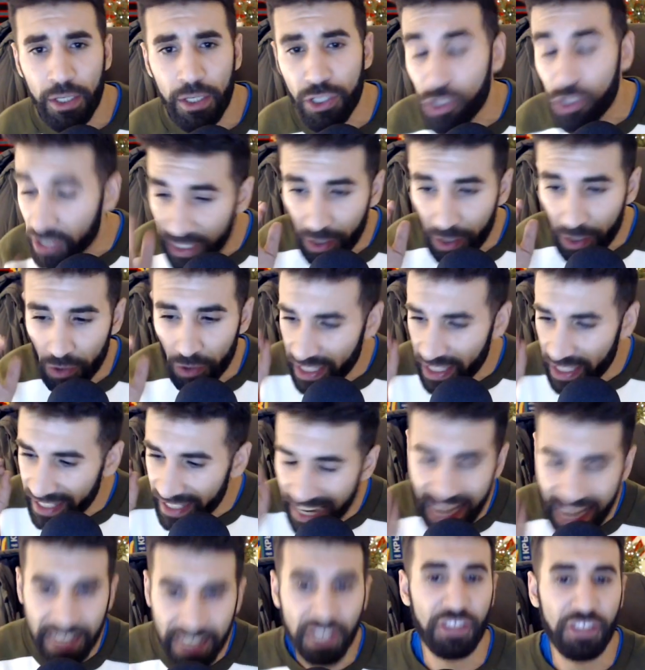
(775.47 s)
You cannot
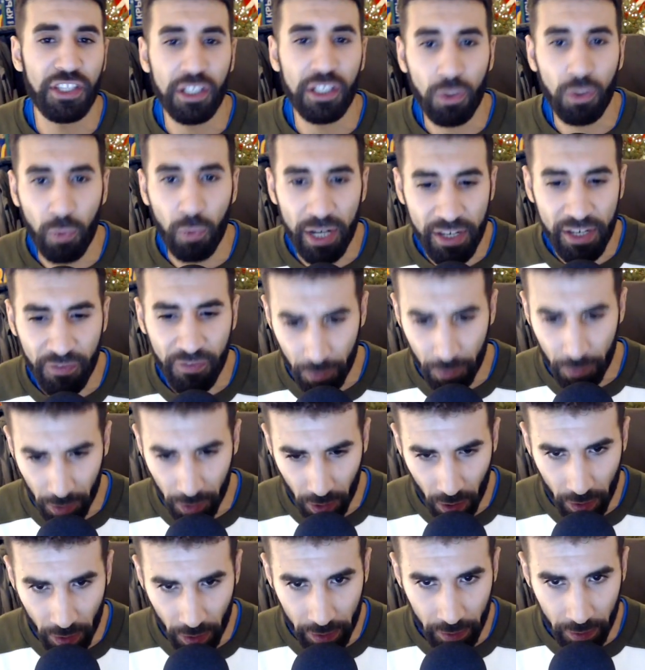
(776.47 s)
take anything away from the
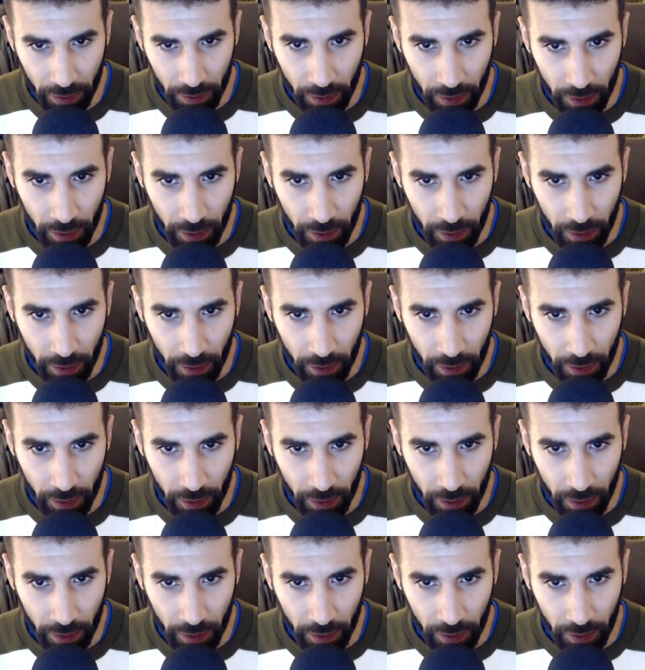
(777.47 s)
guy.